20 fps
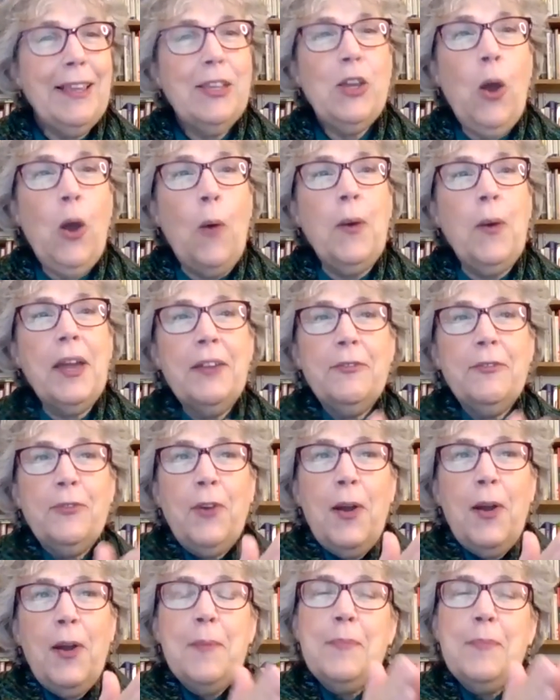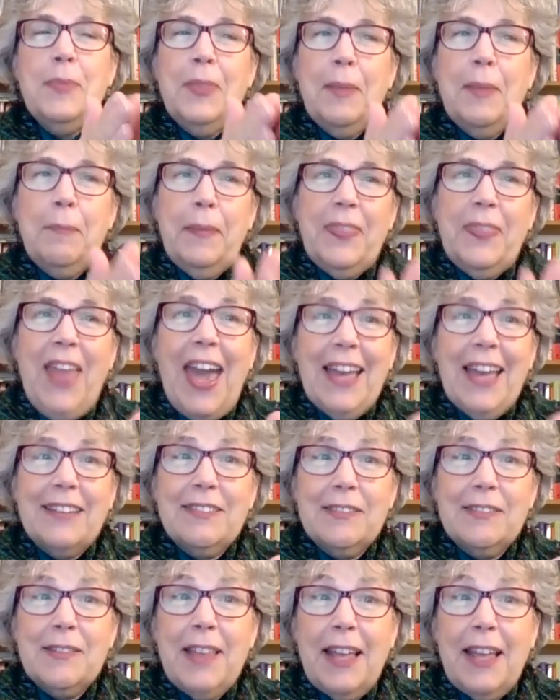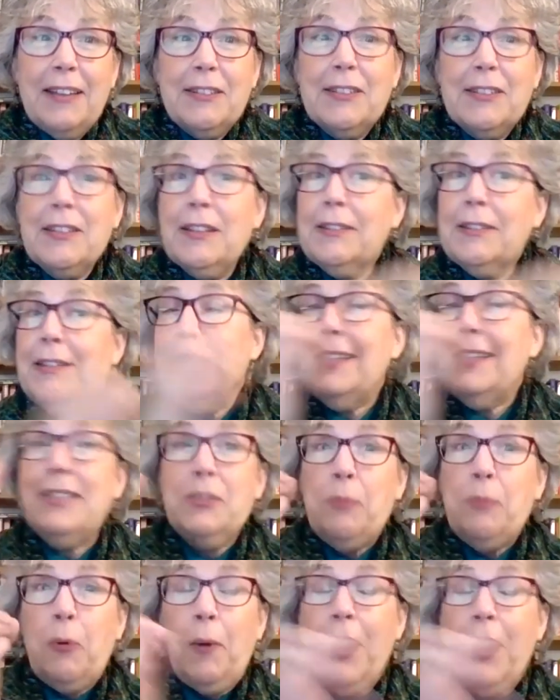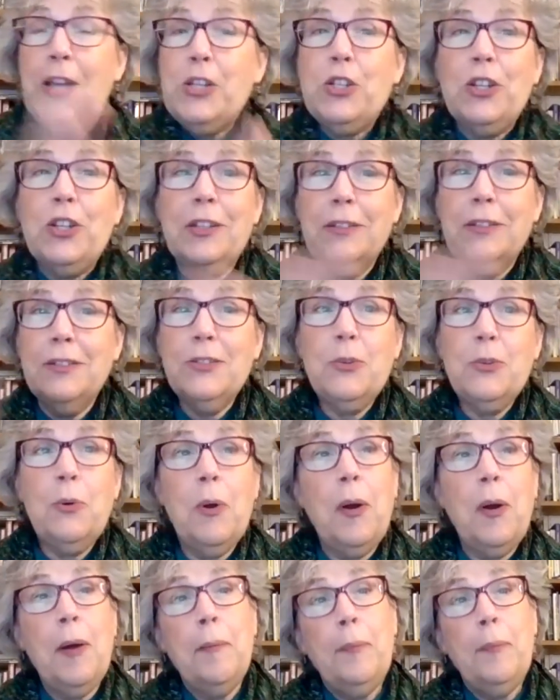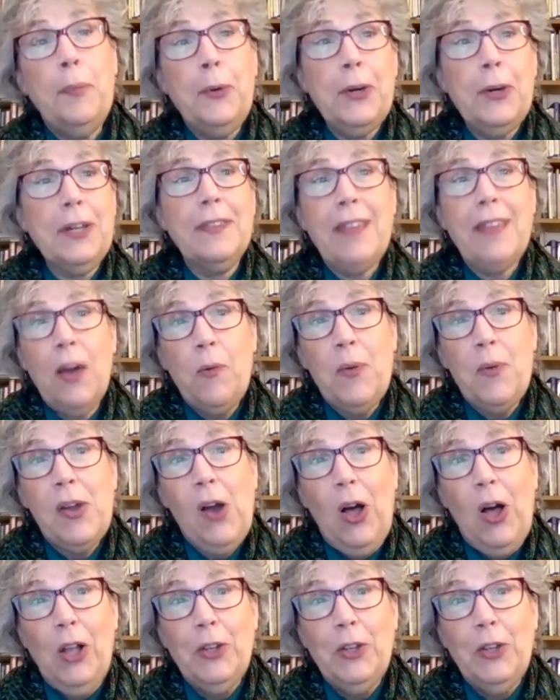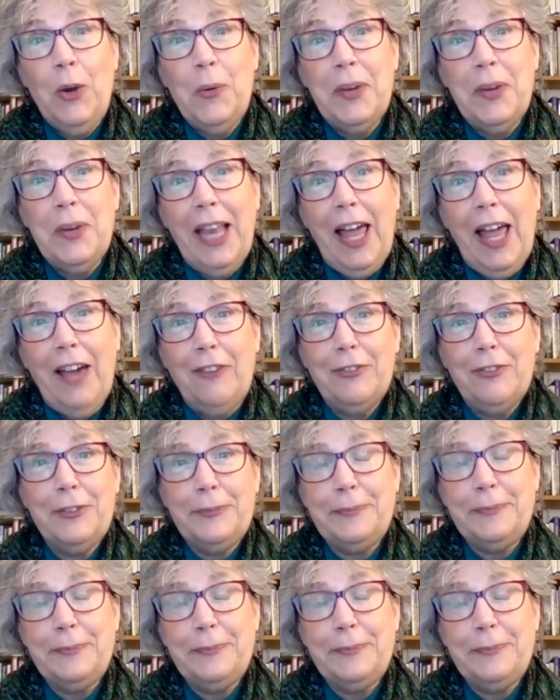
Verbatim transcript: going from the, that that inspiration to a book that we all know and love.